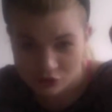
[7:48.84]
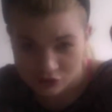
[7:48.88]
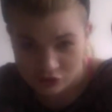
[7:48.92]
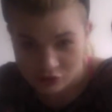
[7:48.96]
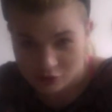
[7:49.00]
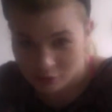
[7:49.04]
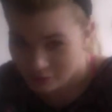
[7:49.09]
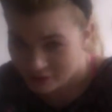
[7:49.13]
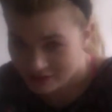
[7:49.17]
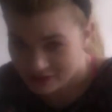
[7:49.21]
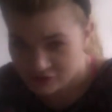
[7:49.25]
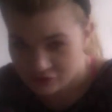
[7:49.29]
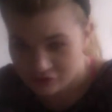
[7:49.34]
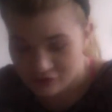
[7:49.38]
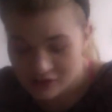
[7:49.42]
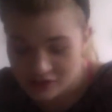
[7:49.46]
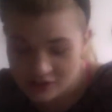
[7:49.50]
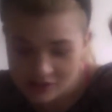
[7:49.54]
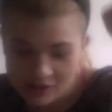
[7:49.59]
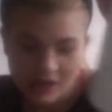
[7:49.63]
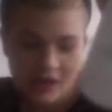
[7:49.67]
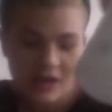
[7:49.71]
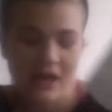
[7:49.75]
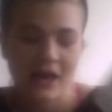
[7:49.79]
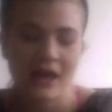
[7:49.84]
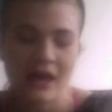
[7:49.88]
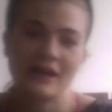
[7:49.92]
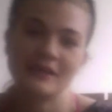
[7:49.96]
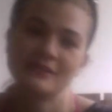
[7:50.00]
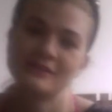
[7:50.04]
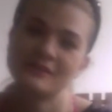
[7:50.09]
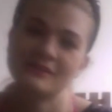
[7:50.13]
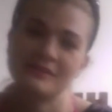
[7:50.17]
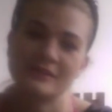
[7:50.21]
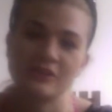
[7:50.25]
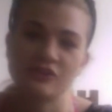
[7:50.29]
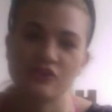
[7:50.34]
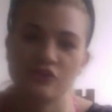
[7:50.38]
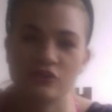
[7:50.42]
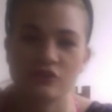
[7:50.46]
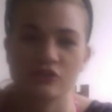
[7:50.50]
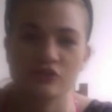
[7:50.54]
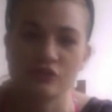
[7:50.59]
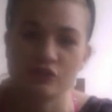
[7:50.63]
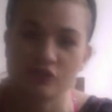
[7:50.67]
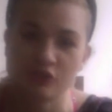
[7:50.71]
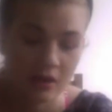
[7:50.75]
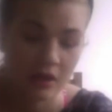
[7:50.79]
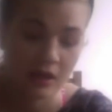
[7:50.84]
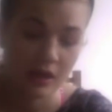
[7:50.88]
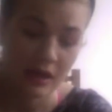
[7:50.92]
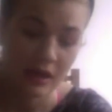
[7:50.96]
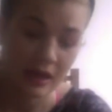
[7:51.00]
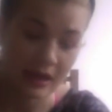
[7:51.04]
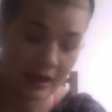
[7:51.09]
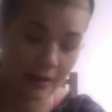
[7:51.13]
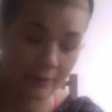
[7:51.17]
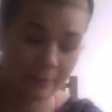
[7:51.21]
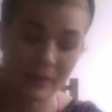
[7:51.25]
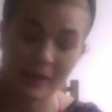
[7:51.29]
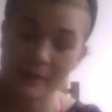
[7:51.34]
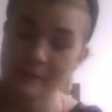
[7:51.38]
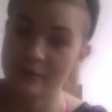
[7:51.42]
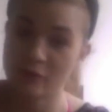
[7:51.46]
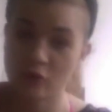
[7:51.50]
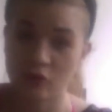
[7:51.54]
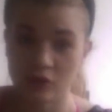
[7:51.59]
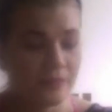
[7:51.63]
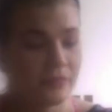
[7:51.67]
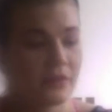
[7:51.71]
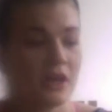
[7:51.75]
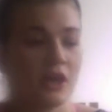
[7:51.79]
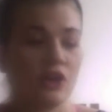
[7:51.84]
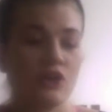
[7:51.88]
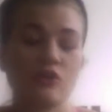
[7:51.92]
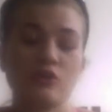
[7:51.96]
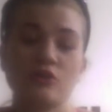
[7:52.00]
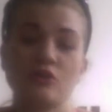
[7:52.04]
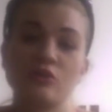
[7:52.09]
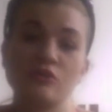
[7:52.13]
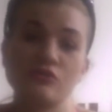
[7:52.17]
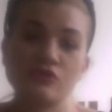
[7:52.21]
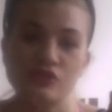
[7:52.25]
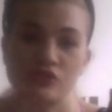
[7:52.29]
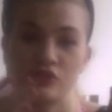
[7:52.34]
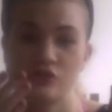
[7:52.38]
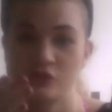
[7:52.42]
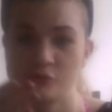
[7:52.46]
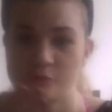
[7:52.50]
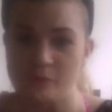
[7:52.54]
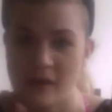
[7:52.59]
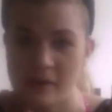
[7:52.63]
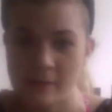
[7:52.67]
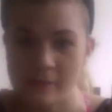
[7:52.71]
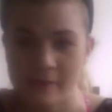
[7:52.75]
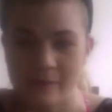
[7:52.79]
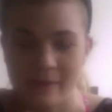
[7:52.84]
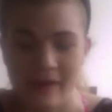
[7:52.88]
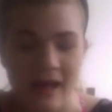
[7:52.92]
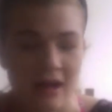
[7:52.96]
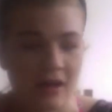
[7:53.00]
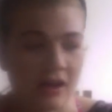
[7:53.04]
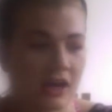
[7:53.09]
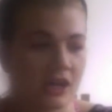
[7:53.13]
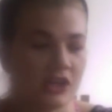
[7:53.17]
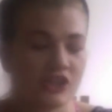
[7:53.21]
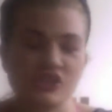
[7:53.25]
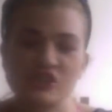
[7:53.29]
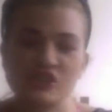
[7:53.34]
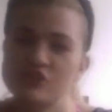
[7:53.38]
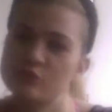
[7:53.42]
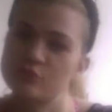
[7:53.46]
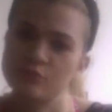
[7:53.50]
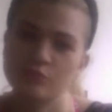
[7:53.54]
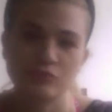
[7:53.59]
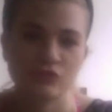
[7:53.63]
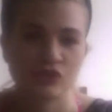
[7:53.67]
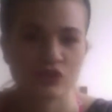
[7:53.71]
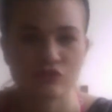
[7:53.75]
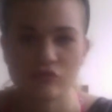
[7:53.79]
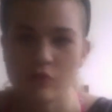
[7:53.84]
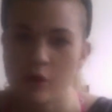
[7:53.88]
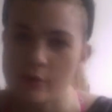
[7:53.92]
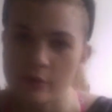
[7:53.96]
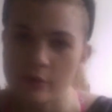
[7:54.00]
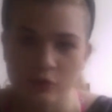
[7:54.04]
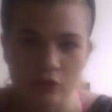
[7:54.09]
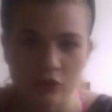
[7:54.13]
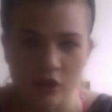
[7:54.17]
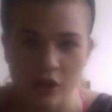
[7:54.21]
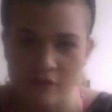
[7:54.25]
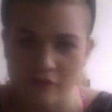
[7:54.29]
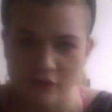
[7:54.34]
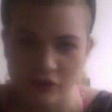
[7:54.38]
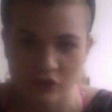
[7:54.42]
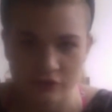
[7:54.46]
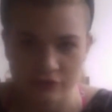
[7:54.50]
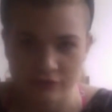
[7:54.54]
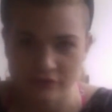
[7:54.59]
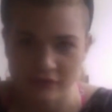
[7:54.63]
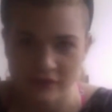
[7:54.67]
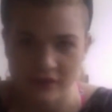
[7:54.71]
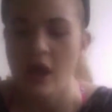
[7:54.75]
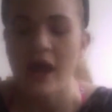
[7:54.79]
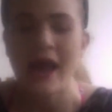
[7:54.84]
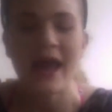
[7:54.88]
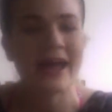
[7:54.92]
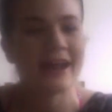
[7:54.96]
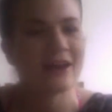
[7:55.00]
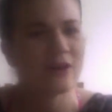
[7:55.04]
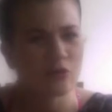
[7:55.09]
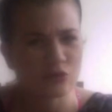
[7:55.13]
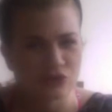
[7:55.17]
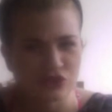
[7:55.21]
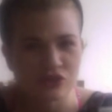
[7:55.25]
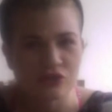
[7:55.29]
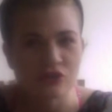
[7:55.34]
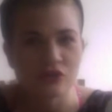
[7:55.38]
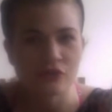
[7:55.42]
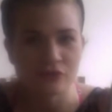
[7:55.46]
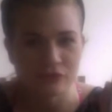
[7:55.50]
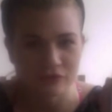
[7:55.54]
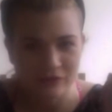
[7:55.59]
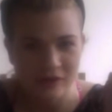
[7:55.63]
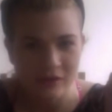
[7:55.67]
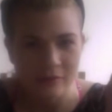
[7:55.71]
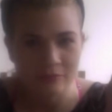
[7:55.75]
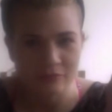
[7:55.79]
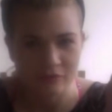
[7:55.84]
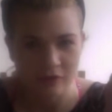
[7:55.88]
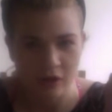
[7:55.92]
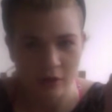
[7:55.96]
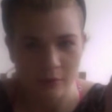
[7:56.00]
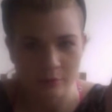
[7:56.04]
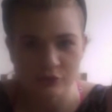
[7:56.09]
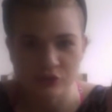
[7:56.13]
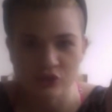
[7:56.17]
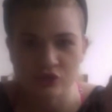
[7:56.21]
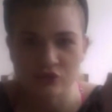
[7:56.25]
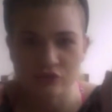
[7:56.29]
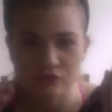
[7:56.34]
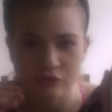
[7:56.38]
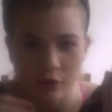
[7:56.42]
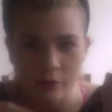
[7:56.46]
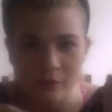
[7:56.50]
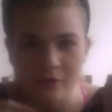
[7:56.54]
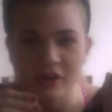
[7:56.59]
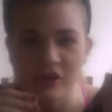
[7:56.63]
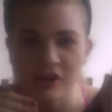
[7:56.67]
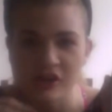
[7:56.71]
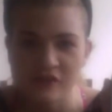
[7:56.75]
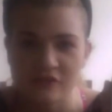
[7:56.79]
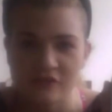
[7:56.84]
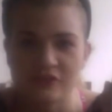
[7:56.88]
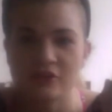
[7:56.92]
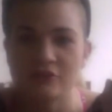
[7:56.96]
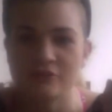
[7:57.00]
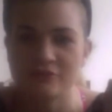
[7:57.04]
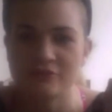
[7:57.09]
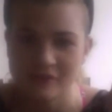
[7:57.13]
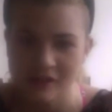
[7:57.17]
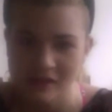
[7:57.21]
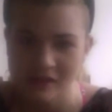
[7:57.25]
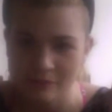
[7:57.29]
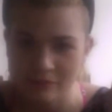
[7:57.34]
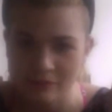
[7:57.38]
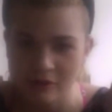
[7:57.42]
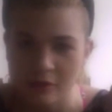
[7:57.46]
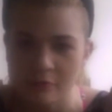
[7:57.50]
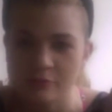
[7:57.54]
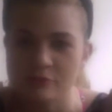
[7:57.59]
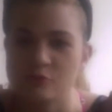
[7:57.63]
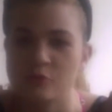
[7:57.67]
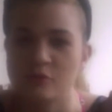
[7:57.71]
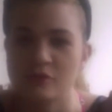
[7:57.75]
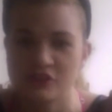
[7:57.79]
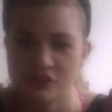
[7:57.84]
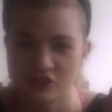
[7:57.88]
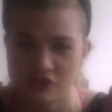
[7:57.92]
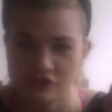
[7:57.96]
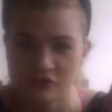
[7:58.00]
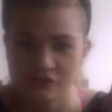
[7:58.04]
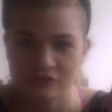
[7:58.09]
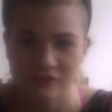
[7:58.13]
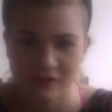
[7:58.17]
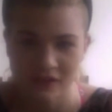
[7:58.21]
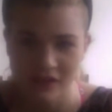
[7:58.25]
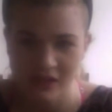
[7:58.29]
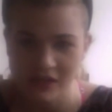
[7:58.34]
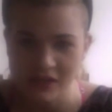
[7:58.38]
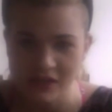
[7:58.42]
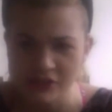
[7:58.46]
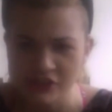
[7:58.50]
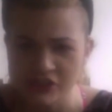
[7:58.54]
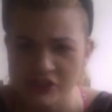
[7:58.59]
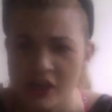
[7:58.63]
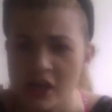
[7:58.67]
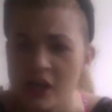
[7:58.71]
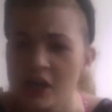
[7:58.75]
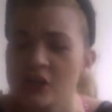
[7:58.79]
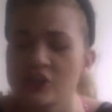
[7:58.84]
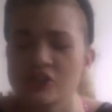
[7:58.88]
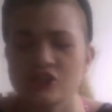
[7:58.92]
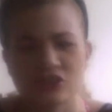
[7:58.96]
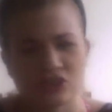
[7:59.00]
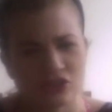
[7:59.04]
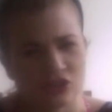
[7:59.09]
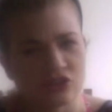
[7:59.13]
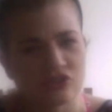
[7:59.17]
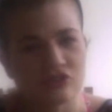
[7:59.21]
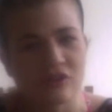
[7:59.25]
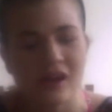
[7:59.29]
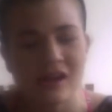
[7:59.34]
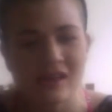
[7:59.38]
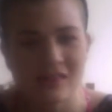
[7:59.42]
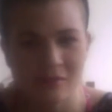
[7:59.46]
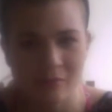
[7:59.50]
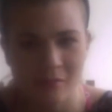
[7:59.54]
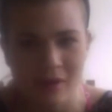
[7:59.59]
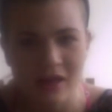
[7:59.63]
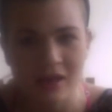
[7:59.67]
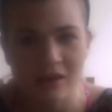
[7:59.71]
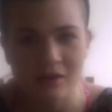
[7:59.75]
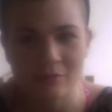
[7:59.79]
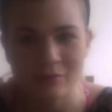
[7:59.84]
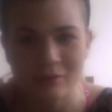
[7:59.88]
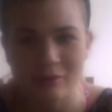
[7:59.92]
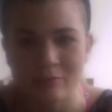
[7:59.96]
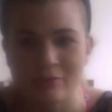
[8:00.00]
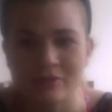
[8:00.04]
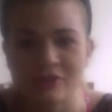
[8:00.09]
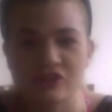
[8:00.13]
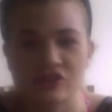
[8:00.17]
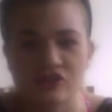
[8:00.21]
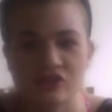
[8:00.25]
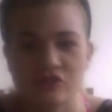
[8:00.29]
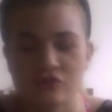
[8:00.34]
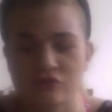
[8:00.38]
your best friend. As I said, you could use baby oil. You can also use baby powder. Just throw it all over your feet, and also your flip-flops. Throw it over your flip-flops once you've finished, just to dry them out a bit, because you're